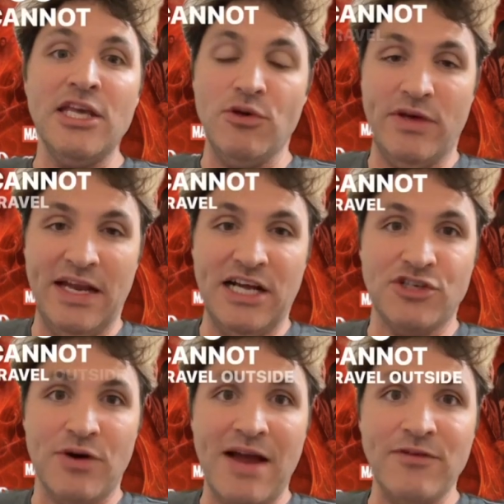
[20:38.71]
You cannot
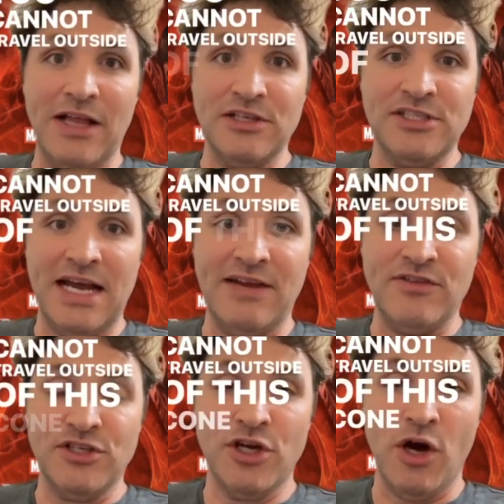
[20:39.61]
travel outside of
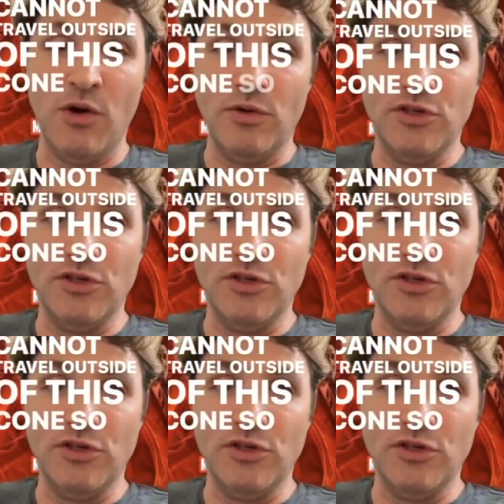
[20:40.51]
this cone,